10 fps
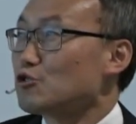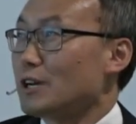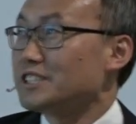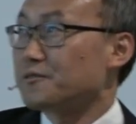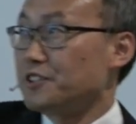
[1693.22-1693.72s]

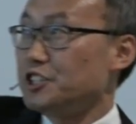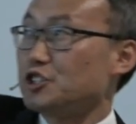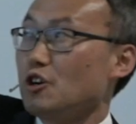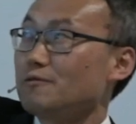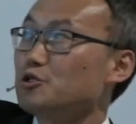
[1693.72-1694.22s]

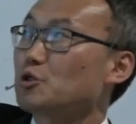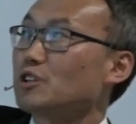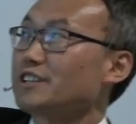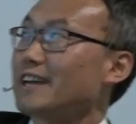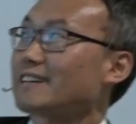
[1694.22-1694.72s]
transfers of
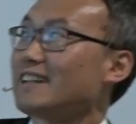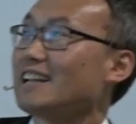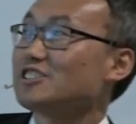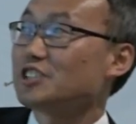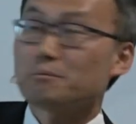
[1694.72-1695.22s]
nuclear
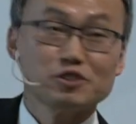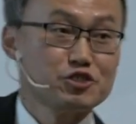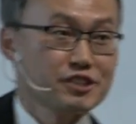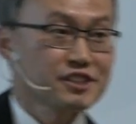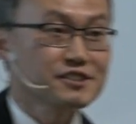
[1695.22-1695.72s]
technology and
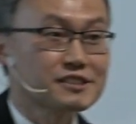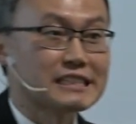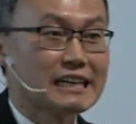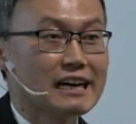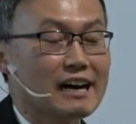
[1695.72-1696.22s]
materials,
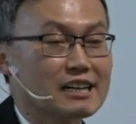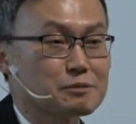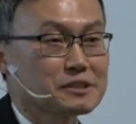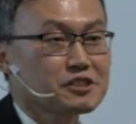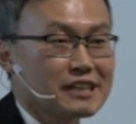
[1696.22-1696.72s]
uh,
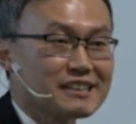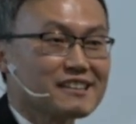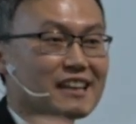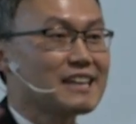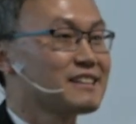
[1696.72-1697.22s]
especially in
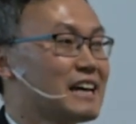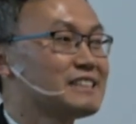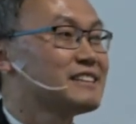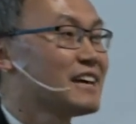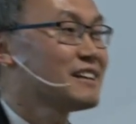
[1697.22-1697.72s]
the late
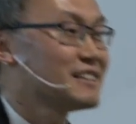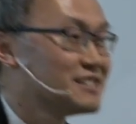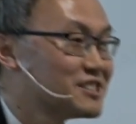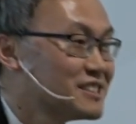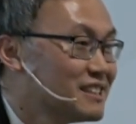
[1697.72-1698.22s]

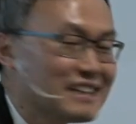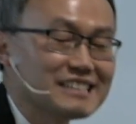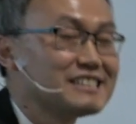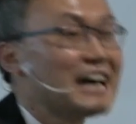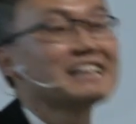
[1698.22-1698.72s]
1980s,
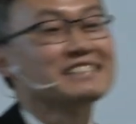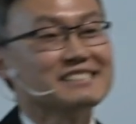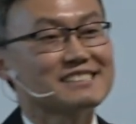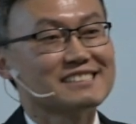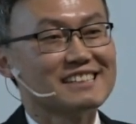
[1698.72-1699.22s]

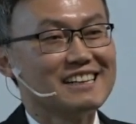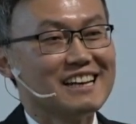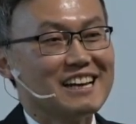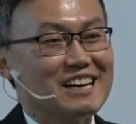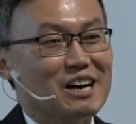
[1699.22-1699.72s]
1990s,
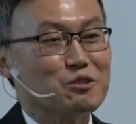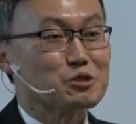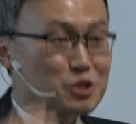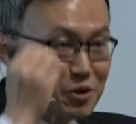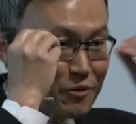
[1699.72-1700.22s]
uh,
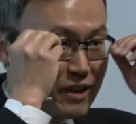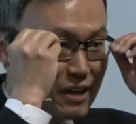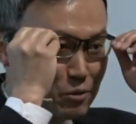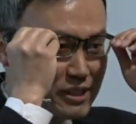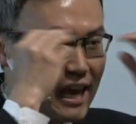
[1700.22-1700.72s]
North
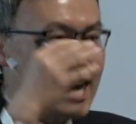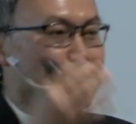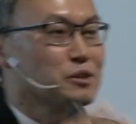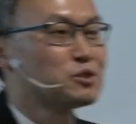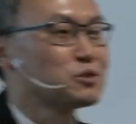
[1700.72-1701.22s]
Korea was
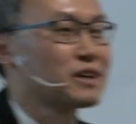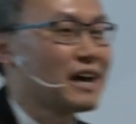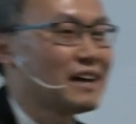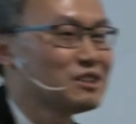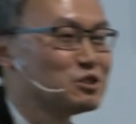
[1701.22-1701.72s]
able to
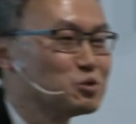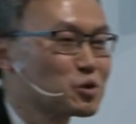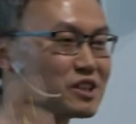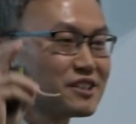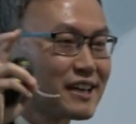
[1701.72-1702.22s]
get
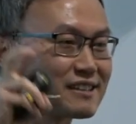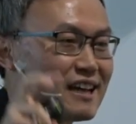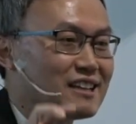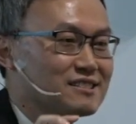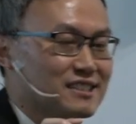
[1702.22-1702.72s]
nuclear
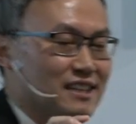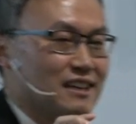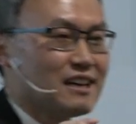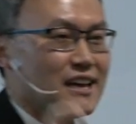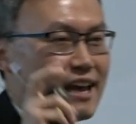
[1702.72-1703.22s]
technology.
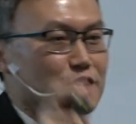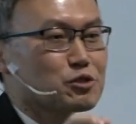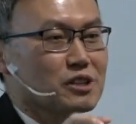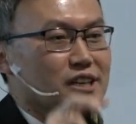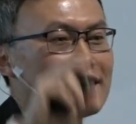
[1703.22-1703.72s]

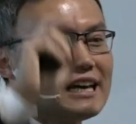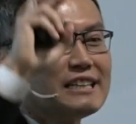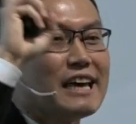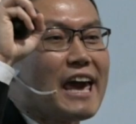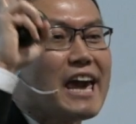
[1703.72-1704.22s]
Actually,
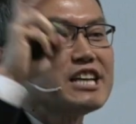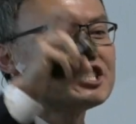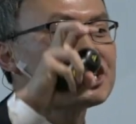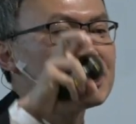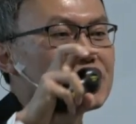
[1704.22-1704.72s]
the
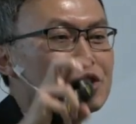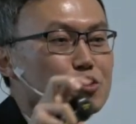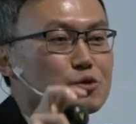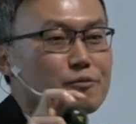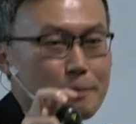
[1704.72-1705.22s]

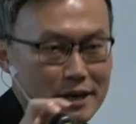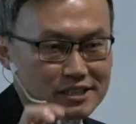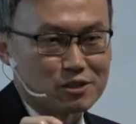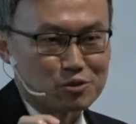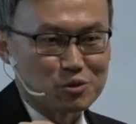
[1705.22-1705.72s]

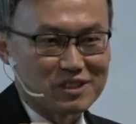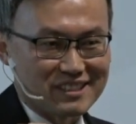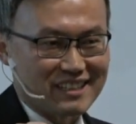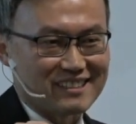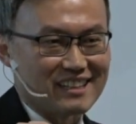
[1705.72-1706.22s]
HEU-based nuclear
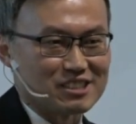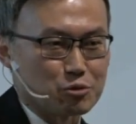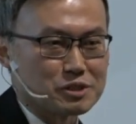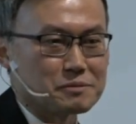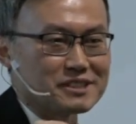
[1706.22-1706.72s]
technology,
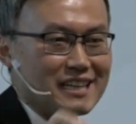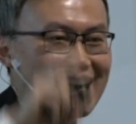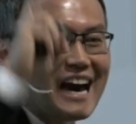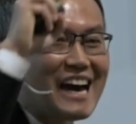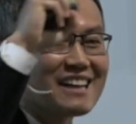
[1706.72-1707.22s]
which means the
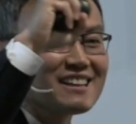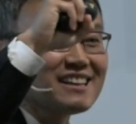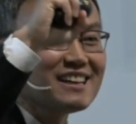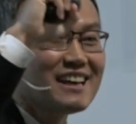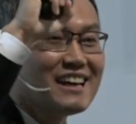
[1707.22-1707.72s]
highly